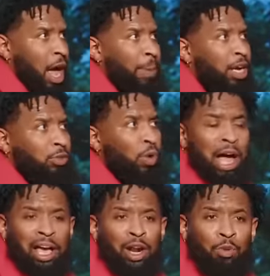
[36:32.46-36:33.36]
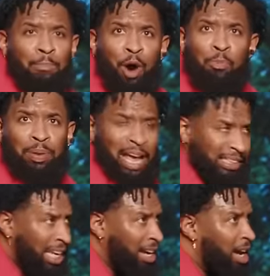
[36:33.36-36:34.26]
because we are in a remote place
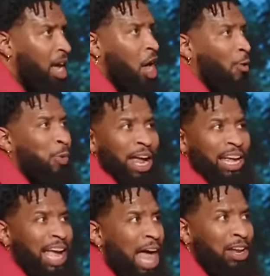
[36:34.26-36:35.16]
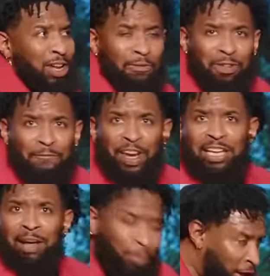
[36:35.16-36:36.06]
here. We ain't got enough to feed
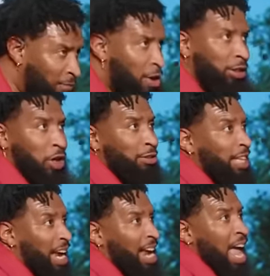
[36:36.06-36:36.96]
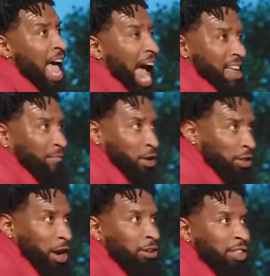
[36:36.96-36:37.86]
them. Look at verse 13. And in verse
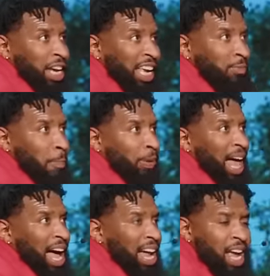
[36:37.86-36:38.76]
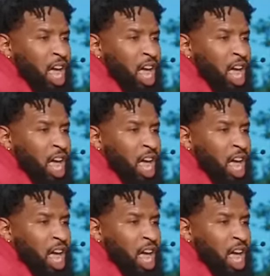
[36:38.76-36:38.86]
13, he replied,